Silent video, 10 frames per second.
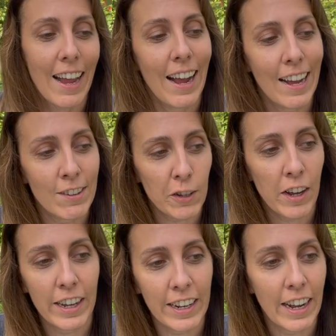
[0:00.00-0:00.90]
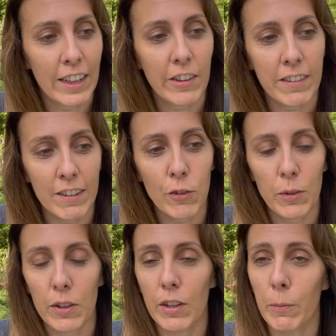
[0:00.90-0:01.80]
I saw it, I looked into
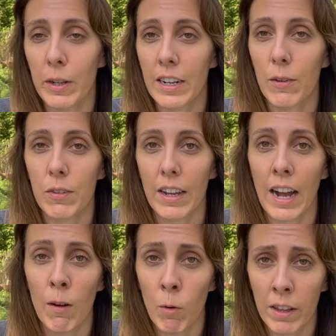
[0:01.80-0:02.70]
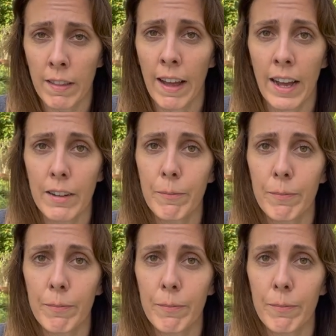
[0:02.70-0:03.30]
it a little bit, and I was like, I want that.